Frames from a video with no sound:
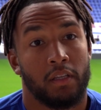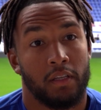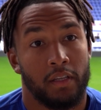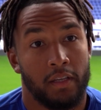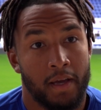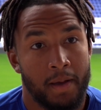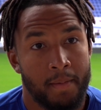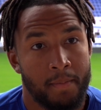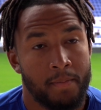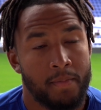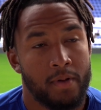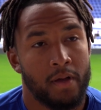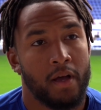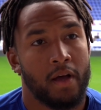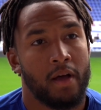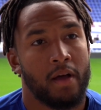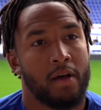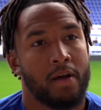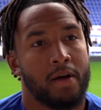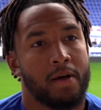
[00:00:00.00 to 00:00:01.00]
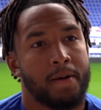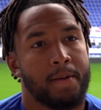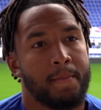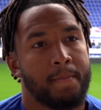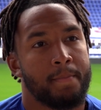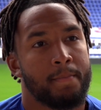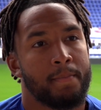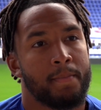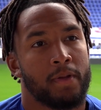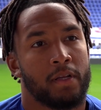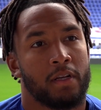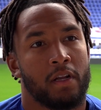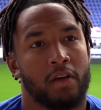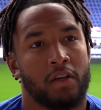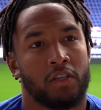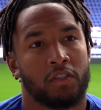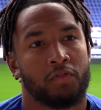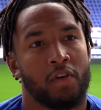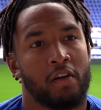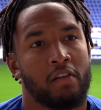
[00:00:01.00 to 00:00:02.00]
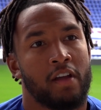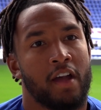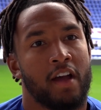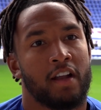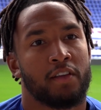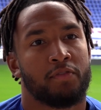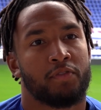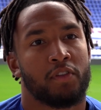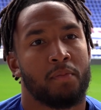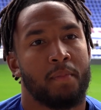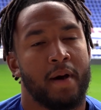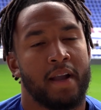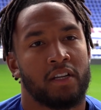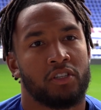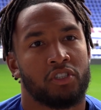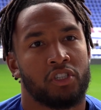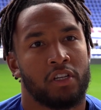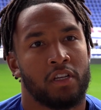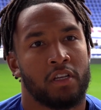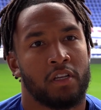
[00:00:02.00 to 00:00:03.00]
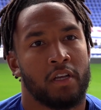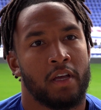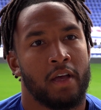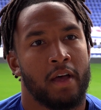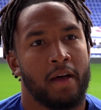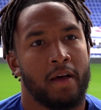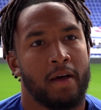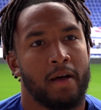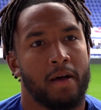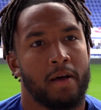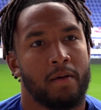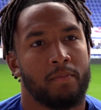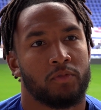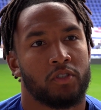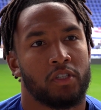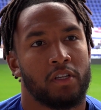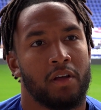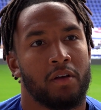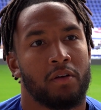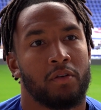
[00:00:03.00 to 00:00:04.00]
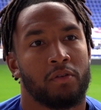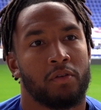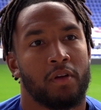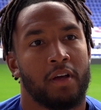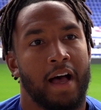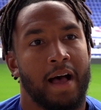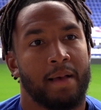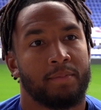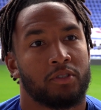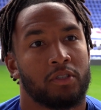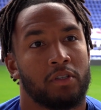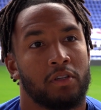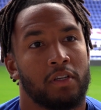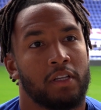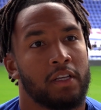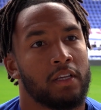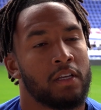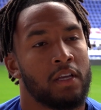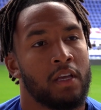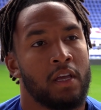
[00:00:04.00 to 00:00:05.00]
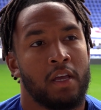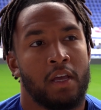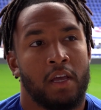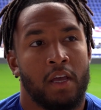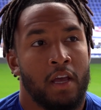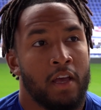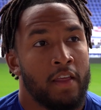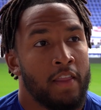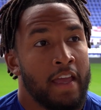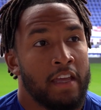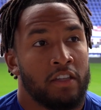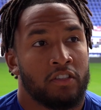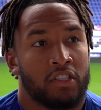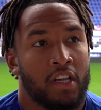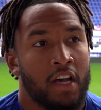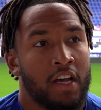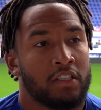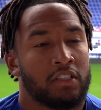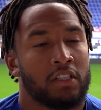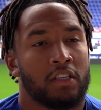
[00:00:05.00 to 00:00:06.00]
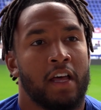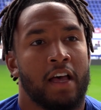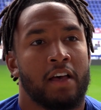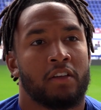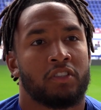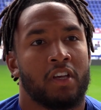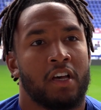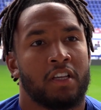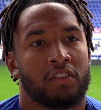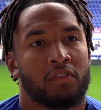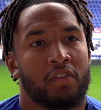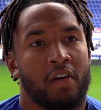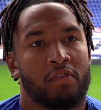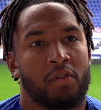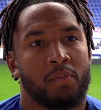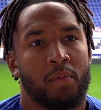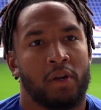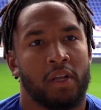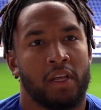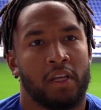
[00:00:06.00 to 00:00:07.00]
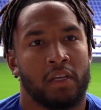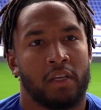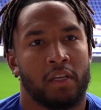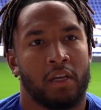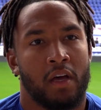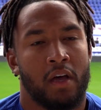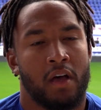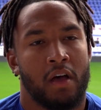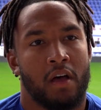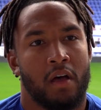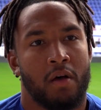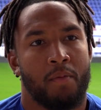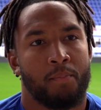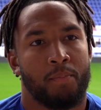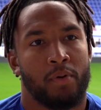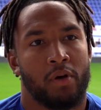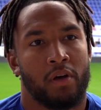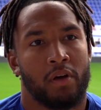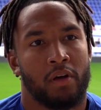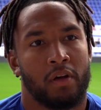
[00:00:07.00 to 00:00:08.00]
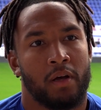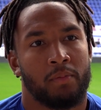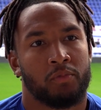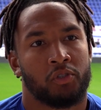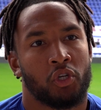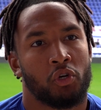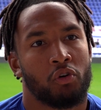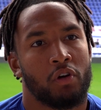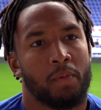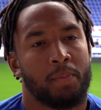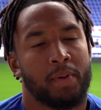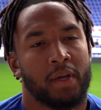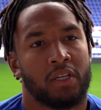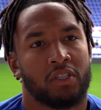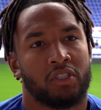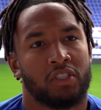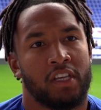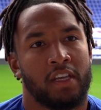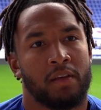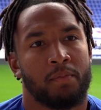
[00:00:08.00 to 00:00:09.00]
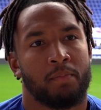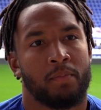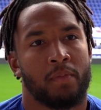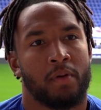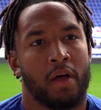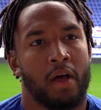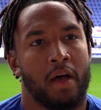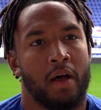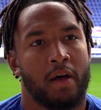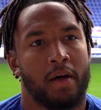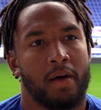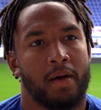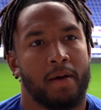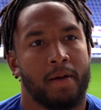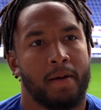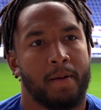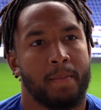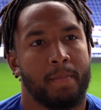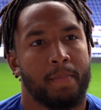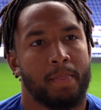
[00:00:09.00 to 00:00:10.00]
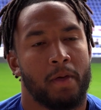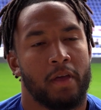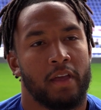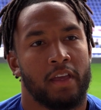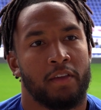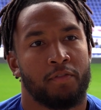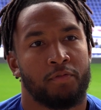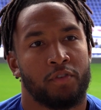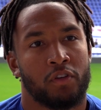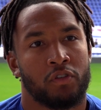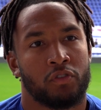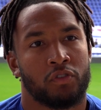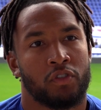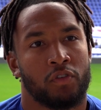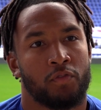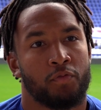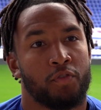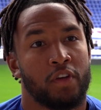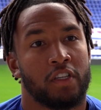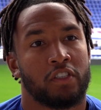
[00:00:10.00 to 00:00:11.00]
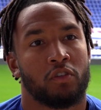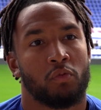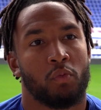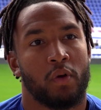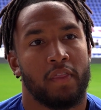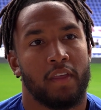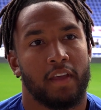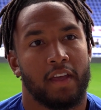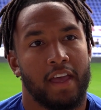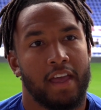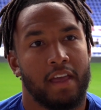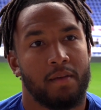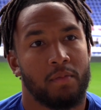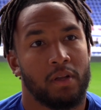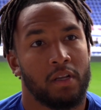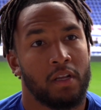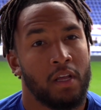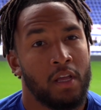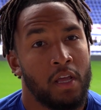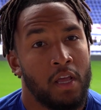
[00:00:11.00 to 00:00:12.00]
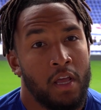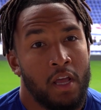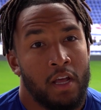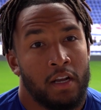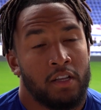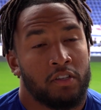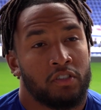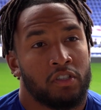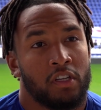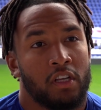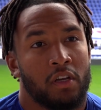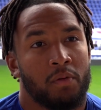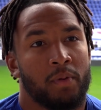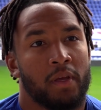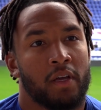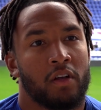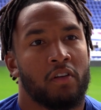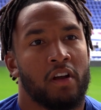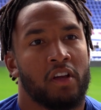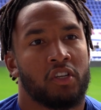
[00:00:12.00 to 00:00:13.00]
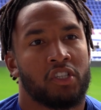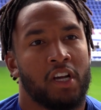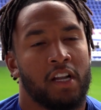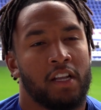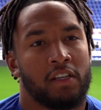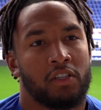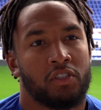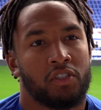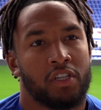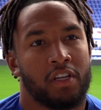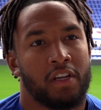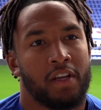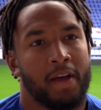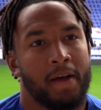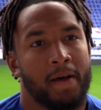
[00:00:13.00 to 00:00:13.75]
Yep. You know, it's very early for the manager to know absolutely insides and outsides of everybody. But I'm sure he'll pick a team that he feels fit to win the game. And listen, it'll be a great challenge.